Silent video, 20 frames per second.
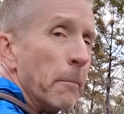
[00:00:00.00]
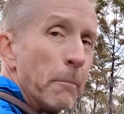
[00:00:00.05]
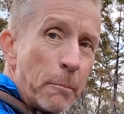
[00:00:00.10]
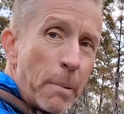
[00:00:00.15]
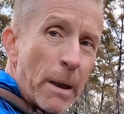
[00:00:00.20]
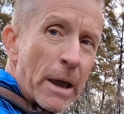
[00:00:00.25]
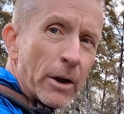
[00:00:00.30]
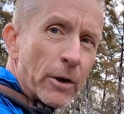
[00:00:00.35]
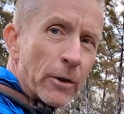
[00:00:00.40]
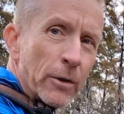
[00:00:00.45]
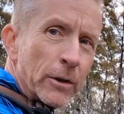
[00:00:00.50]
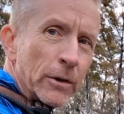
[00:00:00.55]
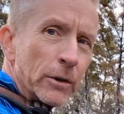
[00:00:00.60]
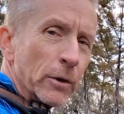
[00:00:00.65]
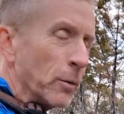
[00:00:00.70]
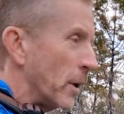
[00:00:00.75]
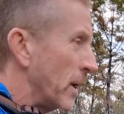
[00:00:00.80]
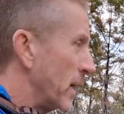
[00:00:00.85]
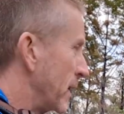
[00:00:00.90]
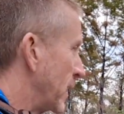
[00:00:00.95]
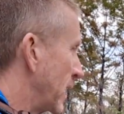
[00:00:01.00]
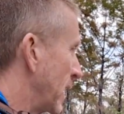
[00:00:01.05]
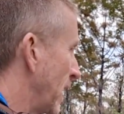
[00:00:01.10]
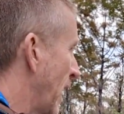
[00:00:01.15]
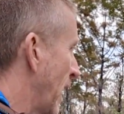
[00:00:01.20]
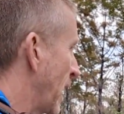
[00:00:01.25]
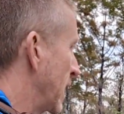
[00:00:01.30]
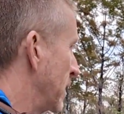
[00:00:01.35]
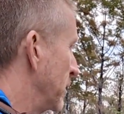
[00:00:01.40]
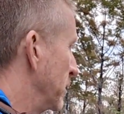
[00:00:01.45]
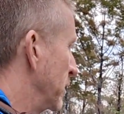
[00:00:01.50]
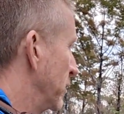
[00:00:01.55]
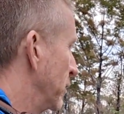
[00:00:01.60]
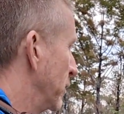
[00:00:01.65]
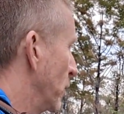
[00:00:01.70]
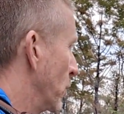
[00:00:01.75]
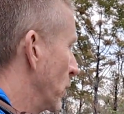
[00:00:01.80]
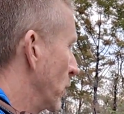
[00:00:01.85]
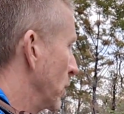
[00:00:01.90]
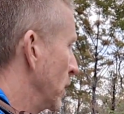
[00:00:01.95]
better than the way that I had it
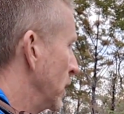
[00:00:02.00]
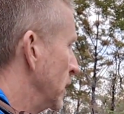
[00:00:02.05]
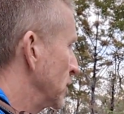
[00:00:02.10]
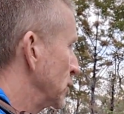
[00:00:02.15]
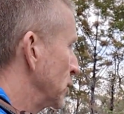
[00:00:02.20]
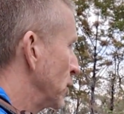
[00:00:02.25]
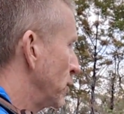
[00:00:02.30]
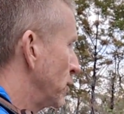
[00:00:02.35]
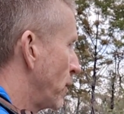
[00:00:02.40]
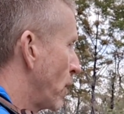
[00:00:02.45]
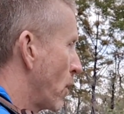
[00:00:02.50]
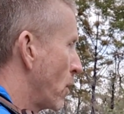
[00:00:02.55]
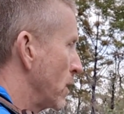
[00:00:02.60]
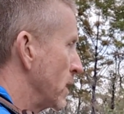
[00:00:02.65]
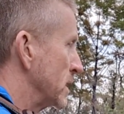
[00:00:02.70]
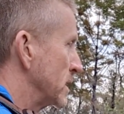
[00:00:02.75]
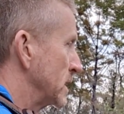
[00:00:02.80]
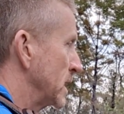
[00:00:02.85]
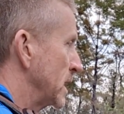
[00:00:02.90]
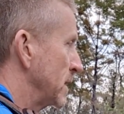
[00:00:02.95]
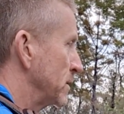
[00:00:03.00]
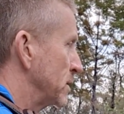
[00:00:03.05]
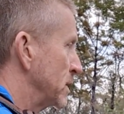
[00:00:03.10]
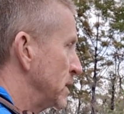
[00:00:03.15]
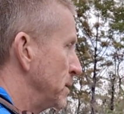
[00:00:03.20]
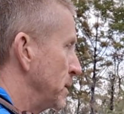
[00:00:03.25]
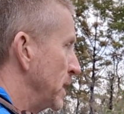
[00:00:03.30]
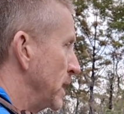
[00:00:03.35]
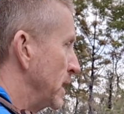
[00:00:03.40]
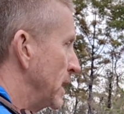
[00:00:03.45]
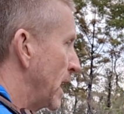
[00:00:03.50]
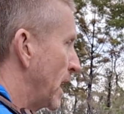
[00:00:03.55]
before. And so far it seems to be.